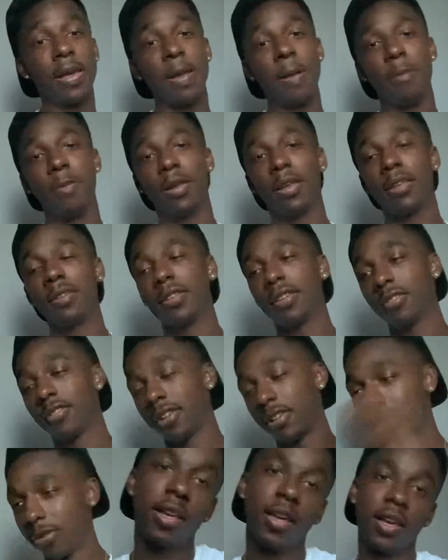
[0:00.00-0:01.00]
But let's get
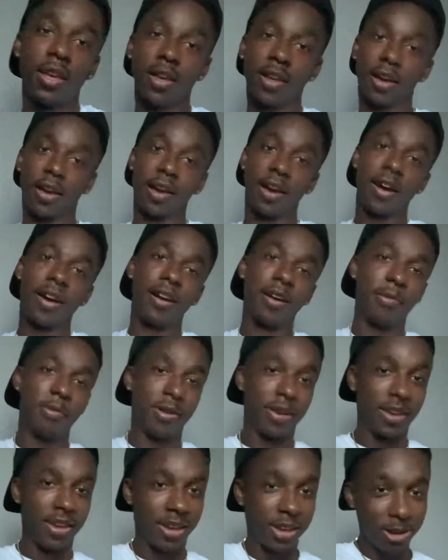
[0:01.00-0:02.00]
straight to the. All right,
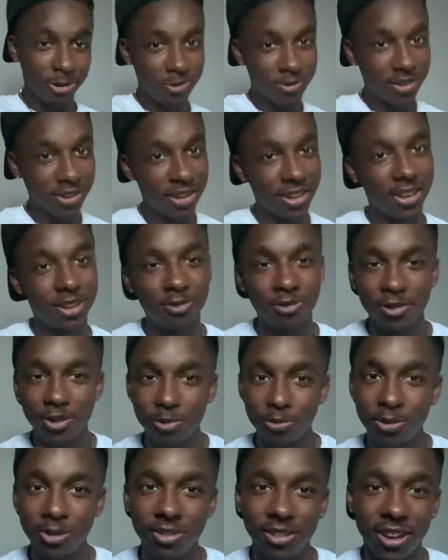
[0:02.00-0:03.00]
man. I'm finna I'm finna
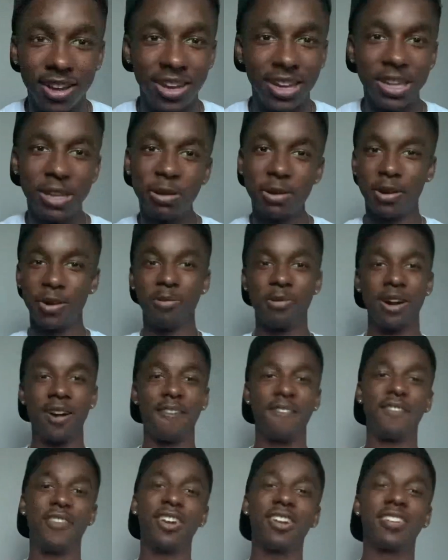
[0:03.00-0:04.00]
put y'all hit on my
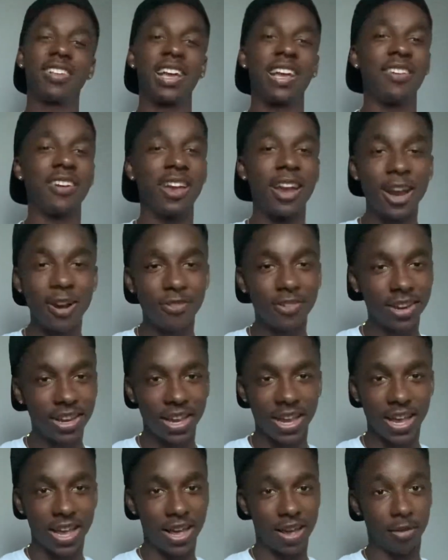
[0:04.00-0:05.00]
first time ever
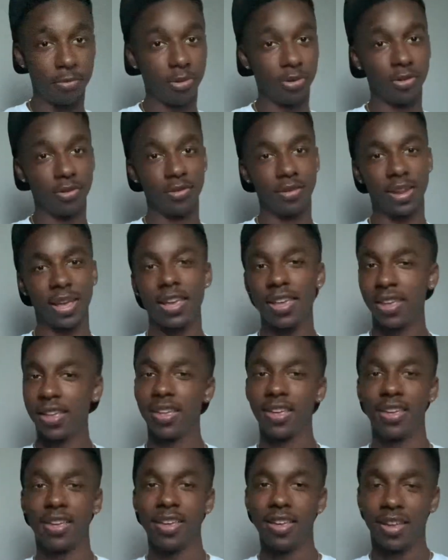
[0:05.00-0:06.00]
getting high, bro. Like,
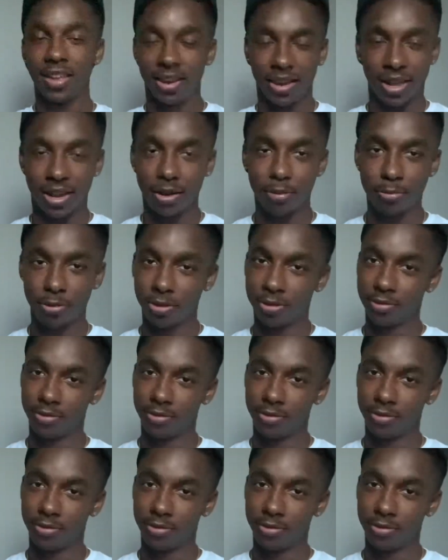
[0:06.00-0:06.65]
like, bro,